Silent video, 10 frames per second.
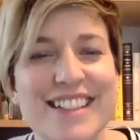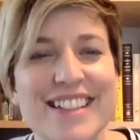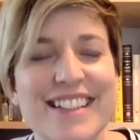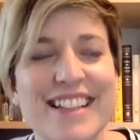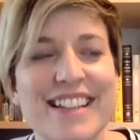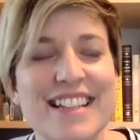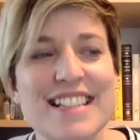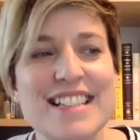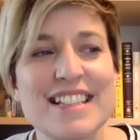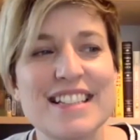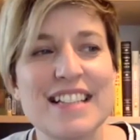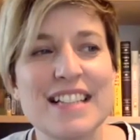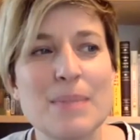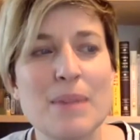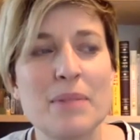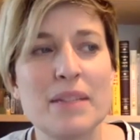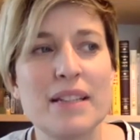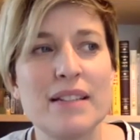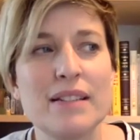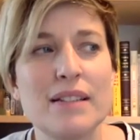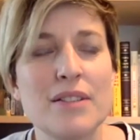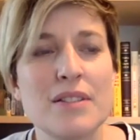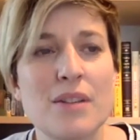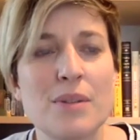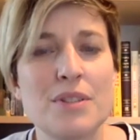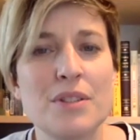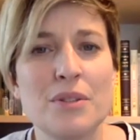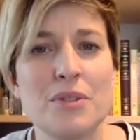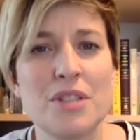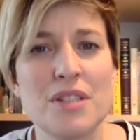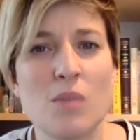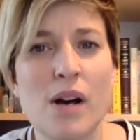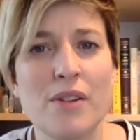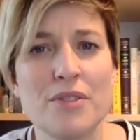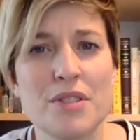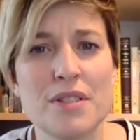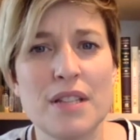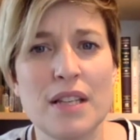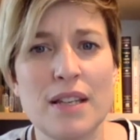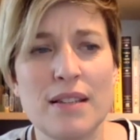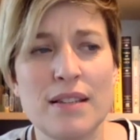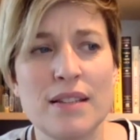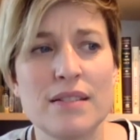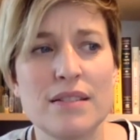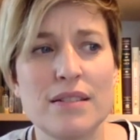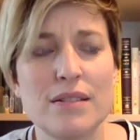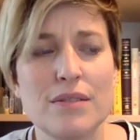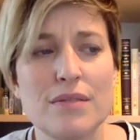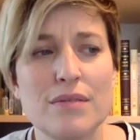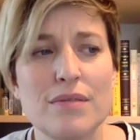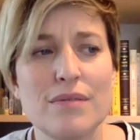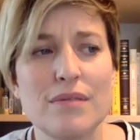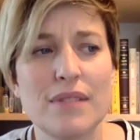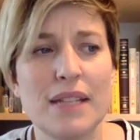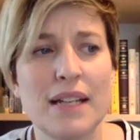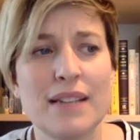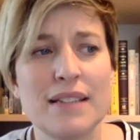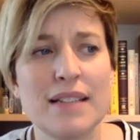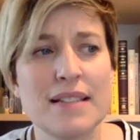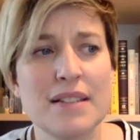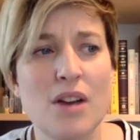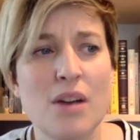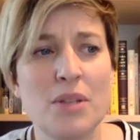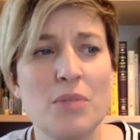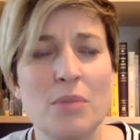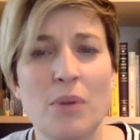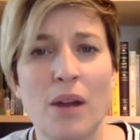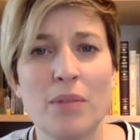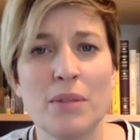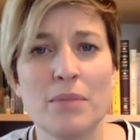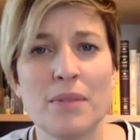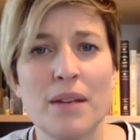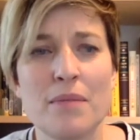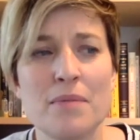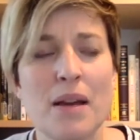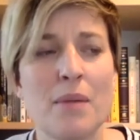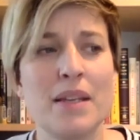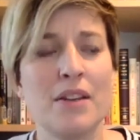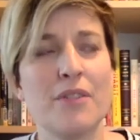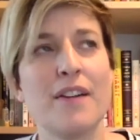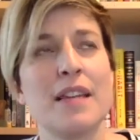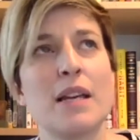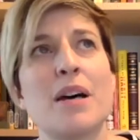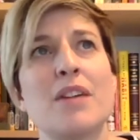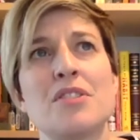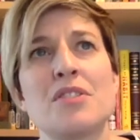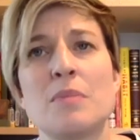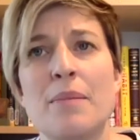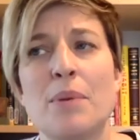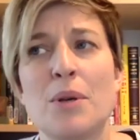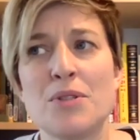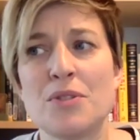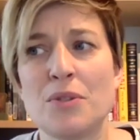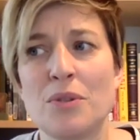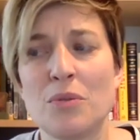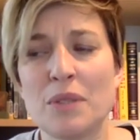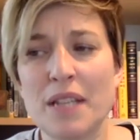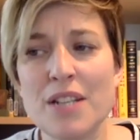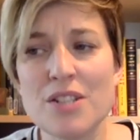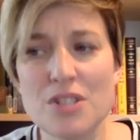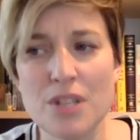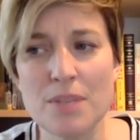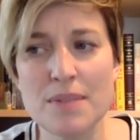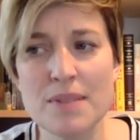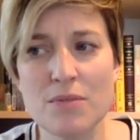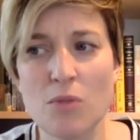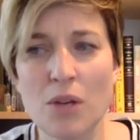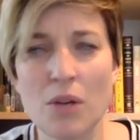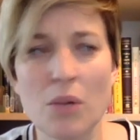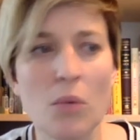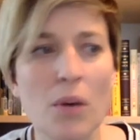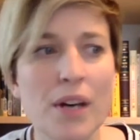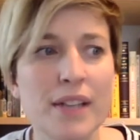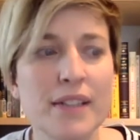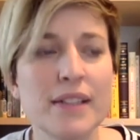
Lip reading: Yeah, that's probably goes along with delusion as well. Just thinking that, and I think that's a common human problem. I mean, if I think about just my personal relationships, one-on-one,